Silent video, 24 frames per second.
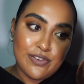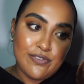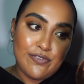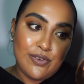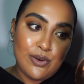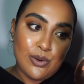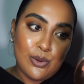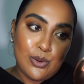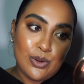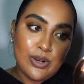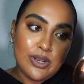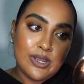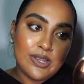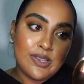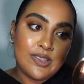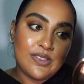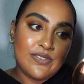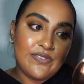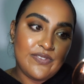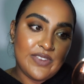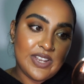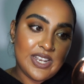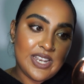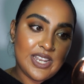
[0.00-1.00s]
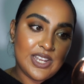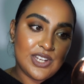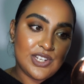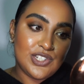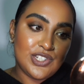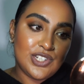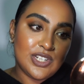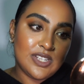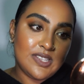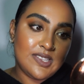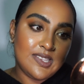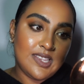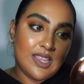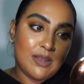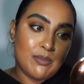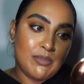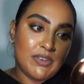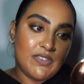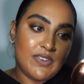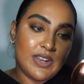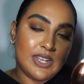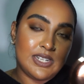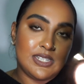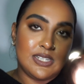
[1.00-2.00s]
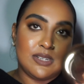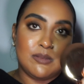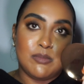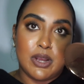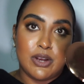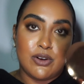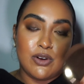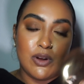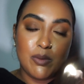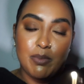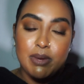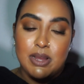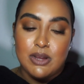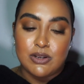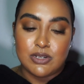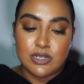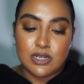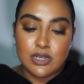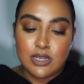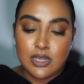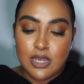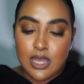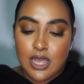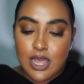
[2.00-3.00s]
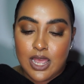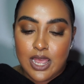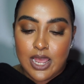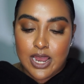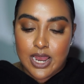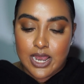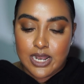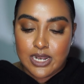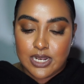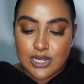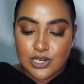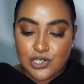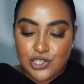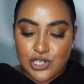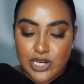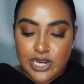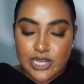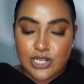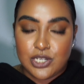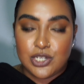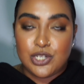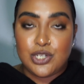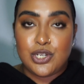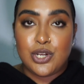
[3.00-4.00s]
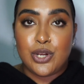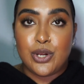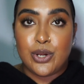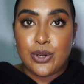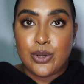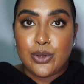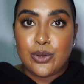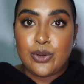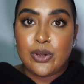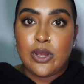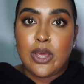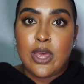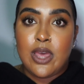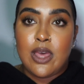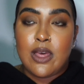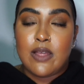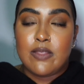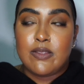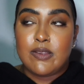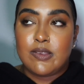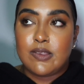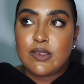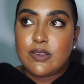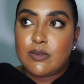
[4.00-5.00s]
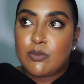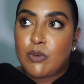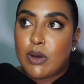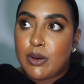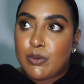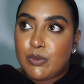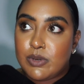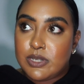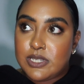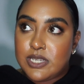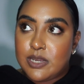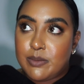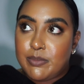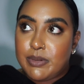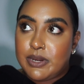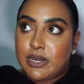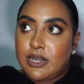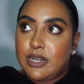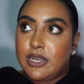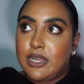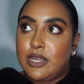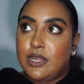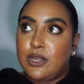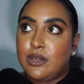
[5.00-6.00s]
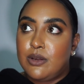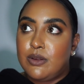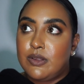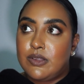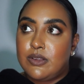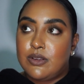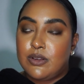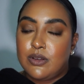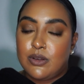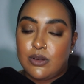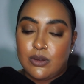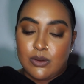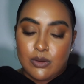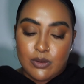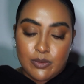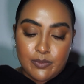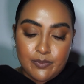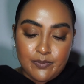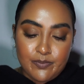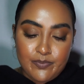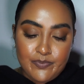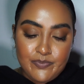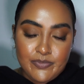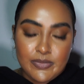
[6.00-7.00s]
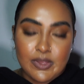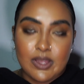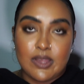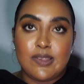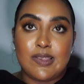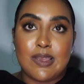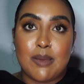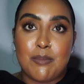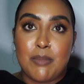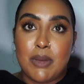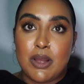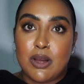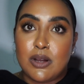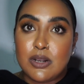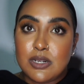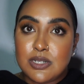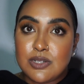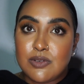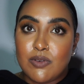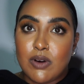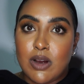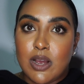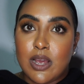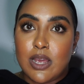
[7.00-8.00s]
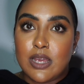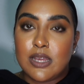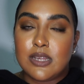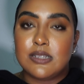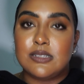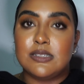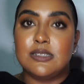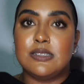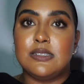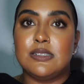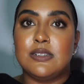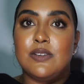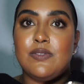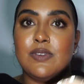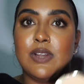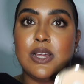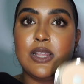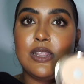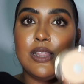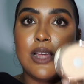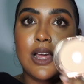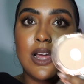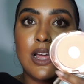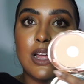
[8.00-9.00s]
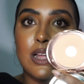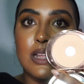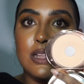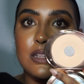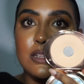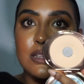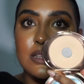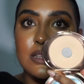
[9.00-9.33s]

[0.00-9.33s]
Flawless Finish Skin Perfecting Micro Powder in the shade 2. This is what I would typically use to set my under eyes and stuff like that.